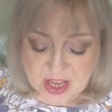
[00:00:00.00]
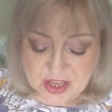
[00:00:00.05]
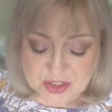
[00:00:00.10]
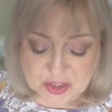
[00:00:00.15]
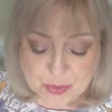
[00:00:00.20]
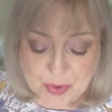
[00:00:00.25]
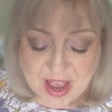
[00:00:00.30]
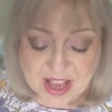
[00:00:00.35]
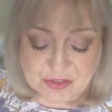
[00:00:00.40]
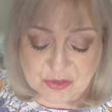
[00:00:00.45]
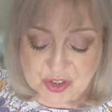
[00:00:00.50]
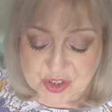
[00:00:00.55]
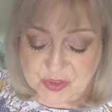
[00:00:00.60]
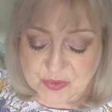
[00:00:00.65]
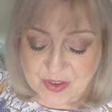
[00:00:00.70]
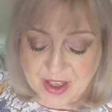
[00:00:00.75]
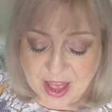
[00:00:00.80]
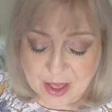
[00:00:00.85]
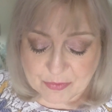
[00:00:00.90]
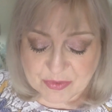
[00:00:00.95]
So I
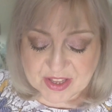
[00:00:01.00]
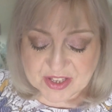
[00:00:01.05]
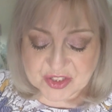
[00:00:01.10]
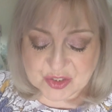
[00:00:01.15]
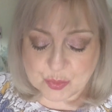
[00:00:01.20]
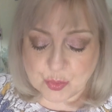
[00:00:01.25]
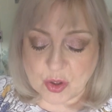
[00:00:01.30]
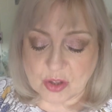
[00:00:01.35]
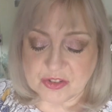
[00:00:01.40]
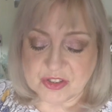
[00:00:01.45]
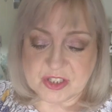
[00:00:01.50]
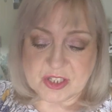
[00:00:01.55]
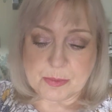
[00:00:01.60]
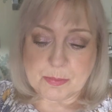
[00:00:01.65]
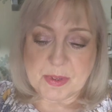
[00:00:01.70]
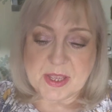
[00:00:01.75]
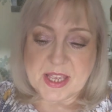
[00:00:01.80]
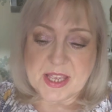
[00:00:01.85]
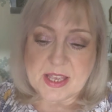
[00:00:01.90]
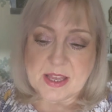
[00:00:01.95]
just found this one to
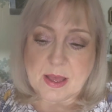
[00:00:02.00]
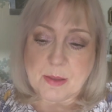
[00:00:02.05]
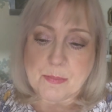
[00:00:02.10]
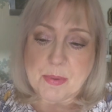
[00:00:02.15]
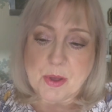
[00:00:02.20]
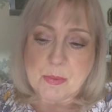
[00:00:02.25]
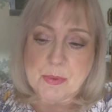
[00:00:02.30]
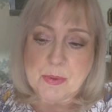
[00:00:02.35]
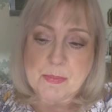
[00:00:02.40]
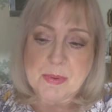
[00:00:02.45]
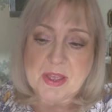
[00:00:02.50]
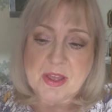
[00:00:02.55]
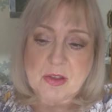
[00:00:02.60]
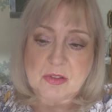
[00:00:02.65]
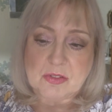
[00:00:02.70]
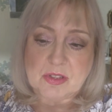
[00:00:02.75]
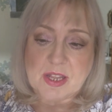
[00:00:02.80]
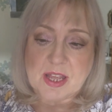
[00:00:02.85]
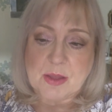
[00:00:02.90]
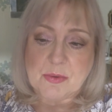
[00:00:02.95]
be, I'll pop a bit
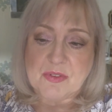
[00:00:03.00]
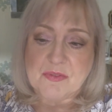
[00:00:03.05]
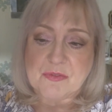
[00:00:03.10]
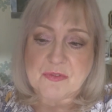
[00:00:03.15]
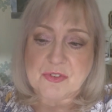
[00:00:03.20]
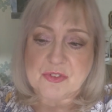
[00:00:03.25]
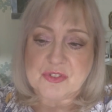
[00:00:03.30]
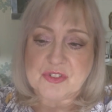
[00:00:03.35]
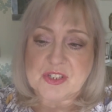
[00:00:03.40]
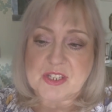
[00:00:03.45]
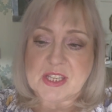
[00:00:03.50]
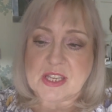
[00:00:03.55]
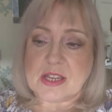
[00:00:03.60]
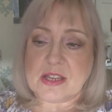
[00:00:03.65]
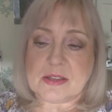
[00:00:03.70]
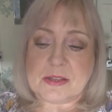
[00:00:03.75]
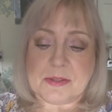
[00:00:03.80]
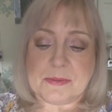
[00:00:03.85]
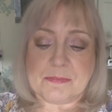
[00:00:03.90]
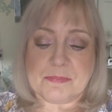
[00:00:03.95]
on now in front of
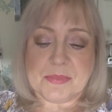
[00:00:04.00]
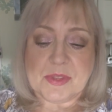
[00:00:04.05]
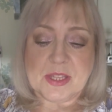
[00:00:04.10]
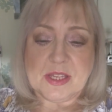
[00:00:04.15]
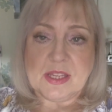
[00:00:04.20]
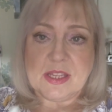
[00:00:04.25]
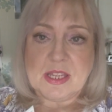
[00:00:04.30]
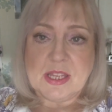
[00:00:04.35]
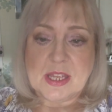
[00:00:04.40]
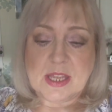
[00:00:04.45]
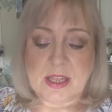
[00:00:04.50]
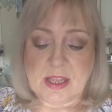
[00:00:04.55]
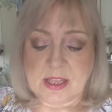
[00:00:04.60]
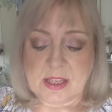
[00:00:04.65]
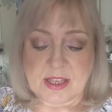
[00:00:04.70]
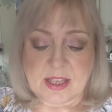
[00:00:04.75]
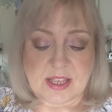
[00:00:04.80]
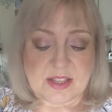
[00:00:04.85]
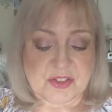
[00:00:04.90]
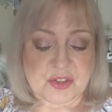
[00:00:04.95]
you.
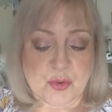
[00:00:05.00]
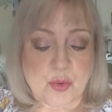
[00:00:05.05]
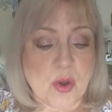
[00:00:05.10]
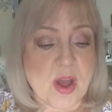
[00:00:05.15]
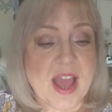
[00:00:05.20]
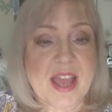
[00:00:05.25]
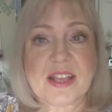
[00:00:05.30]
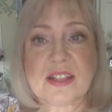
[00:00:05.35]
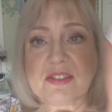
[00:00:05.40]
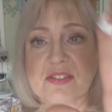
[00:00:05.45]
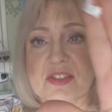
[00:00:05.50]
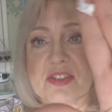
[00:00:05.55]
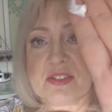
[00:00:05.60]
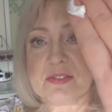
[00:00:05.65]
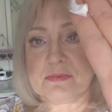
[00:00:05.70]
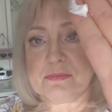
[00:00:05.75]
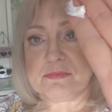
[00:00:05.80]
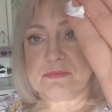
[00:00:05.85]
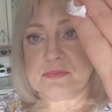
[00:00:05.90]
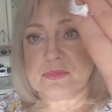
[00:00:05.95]
It's quite
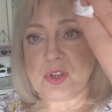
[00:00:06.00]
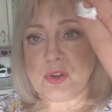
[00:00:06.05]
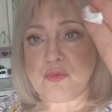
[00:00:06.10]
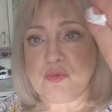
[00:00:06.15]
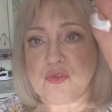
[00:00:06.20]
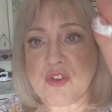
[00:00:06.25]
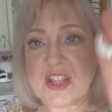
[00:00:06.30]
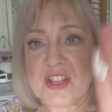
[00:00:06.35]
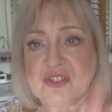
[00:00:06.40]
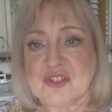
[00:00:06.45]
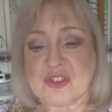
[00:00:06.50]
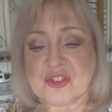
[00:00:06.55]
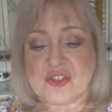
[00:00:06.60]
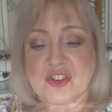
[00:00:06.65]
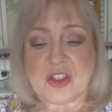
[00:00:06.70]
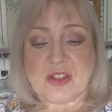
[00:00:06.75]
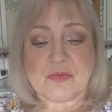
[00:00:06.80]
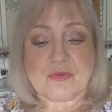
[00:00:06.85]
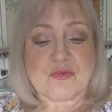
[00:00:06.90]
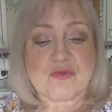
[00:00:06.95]

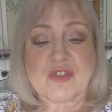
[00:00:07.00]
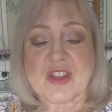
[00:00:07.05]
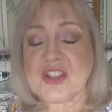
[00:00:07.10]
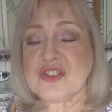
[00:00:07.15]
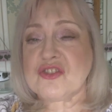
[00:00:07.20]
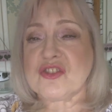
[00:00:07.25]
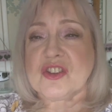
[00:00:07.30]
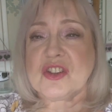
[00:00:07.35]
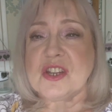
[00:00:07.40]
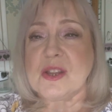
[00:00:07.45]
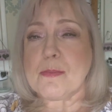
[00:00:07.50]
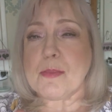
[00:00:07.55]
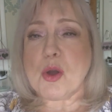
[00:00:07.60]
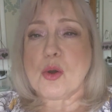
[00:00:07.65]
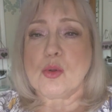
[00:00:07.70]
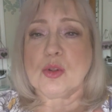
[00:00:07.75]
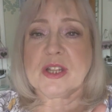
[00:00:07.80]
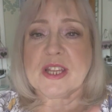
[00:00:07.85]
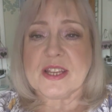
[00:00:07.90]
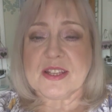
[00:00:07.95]
rich and
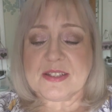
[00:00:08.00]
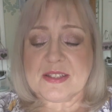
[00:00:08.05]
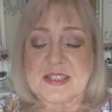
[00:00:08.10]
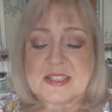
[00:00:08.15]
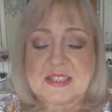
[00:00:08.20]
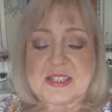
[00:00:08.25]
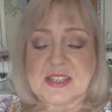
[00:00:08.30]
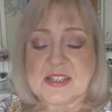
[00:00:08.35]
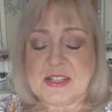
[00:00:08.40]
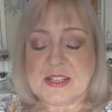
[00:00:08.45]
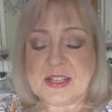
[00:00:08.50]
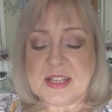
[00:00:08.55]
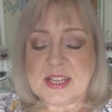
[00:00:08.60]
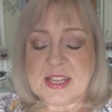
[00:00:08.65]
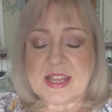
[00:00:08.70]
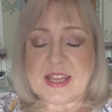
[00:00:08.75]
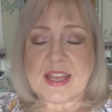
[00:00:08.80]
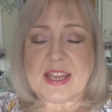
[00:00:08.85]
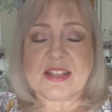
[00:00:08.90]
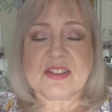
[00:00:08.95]
emollient.
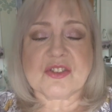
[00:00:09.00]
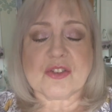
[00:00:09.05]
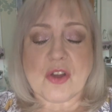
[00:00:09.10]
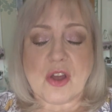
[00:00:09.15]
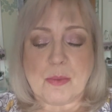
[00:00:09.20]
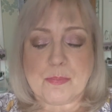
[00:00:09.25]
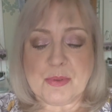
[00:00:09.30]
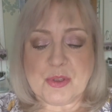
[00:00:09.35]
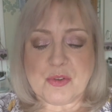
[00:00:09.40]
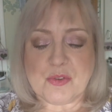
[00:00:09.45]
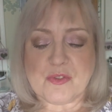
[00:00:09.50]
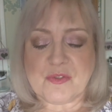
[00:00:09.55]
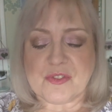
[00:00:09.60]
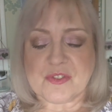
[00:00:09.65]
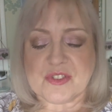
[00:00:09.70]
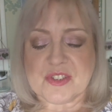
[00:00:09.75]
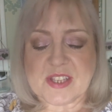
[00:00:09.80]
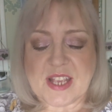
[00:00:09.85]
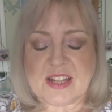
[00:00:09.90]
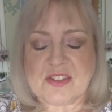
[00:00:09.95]
It's got a
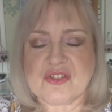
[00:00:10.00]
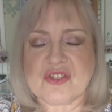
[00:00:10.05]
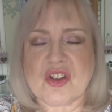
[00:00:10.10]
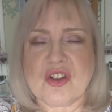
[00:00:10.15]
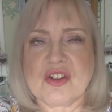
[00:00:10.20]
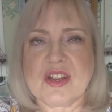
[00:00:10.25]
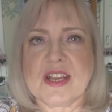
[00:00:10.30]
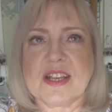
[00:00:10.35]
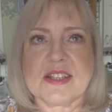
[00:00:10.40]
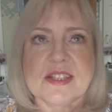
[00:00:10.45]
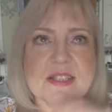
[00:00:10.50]
beautiful scent on it.